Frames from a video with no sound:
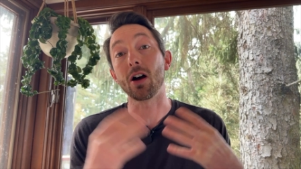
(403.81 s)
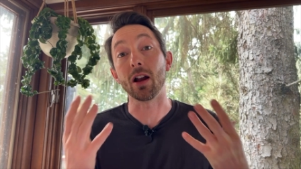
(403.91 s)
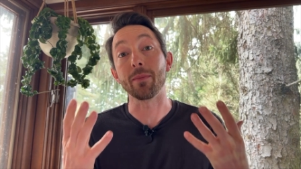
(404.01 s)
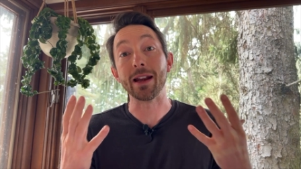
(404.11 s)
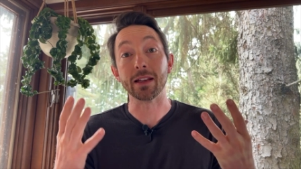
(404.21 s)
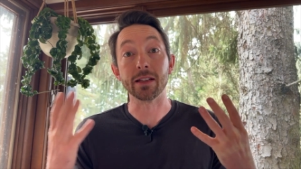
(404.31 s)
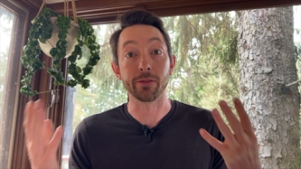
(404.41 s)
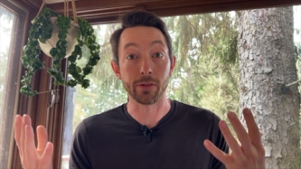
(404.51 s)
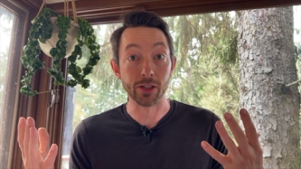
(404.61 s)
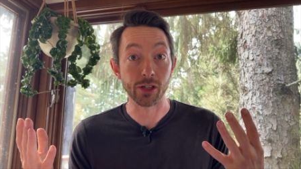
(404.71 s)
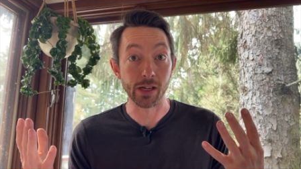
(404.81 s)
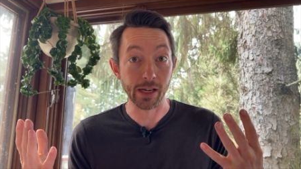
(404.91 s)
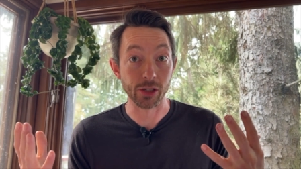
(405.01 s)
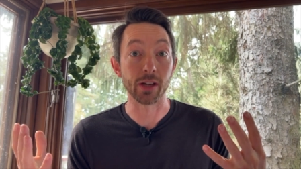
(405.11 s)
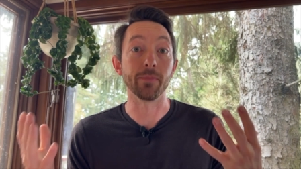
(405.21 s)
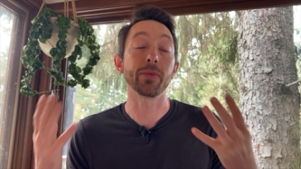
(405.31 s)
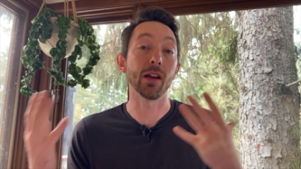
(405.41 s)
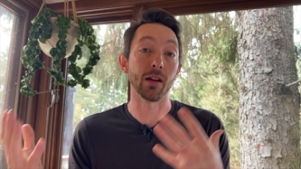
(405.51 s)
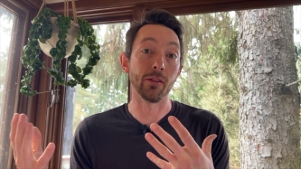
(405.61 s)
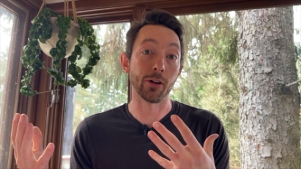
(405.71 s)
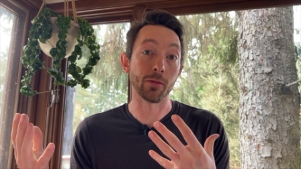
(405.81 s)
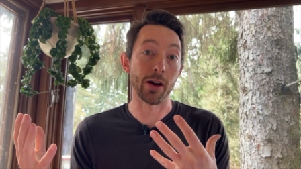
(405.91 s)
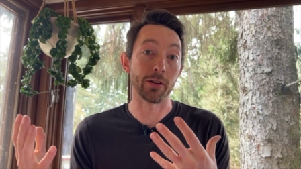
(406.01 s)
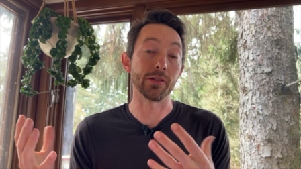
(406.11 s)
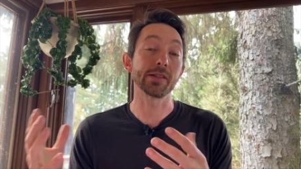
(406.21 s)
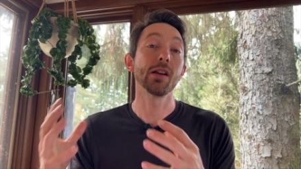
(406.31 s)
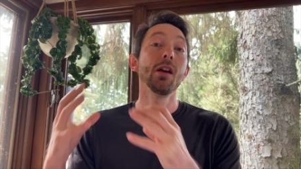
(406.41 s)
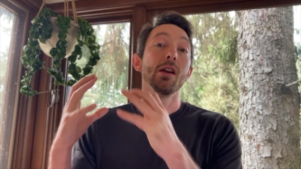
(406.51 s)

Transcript: automatic differentiation uh, of our models.